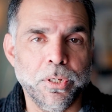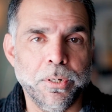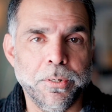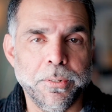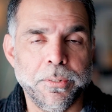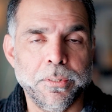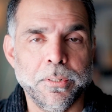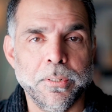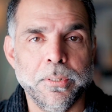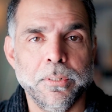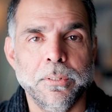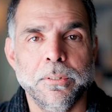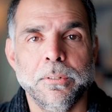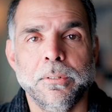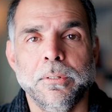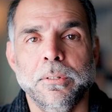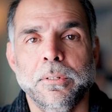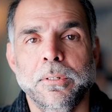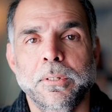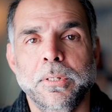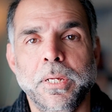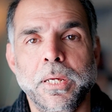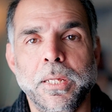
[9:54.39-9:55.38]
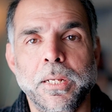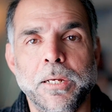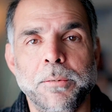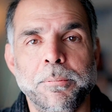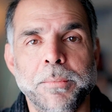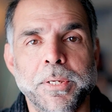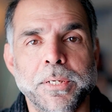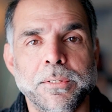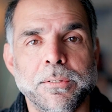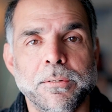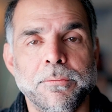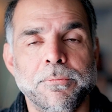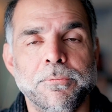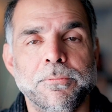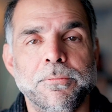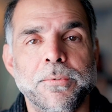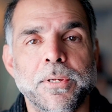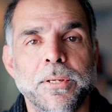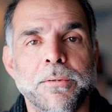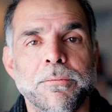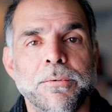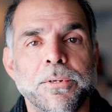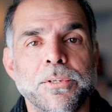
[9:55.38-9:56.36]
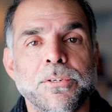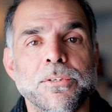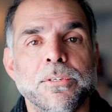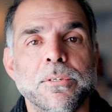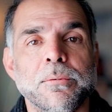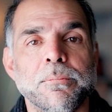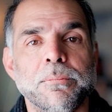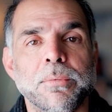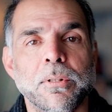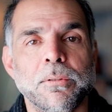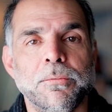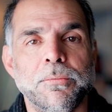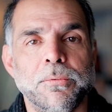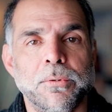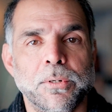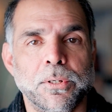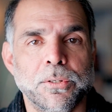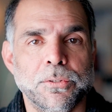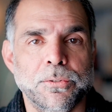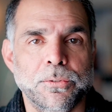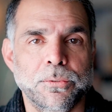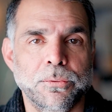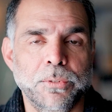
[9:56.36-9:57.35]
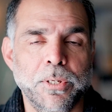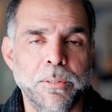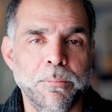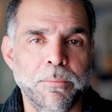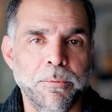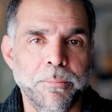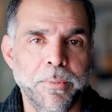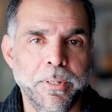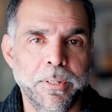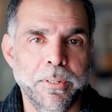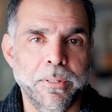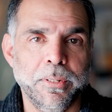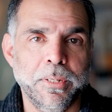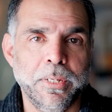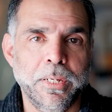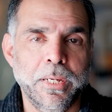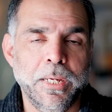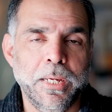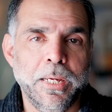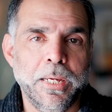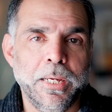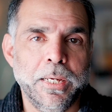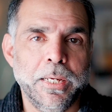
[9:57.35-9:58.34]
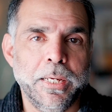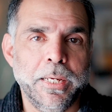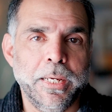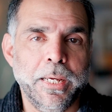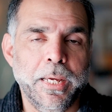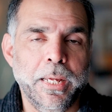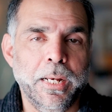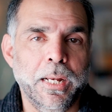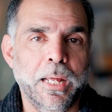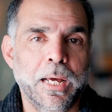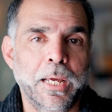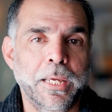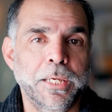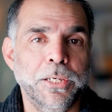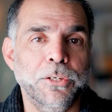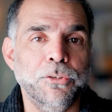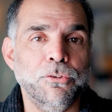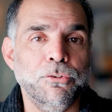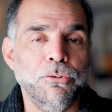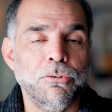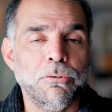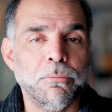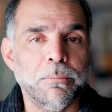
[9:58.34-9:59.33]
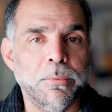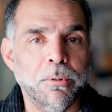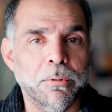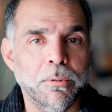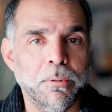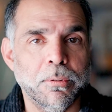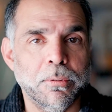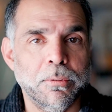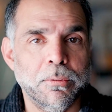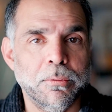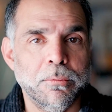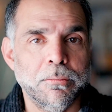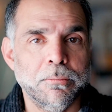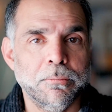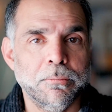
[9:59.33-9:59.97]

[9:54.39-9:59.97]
return, and it makes it very, very simple for us to implement an enumerable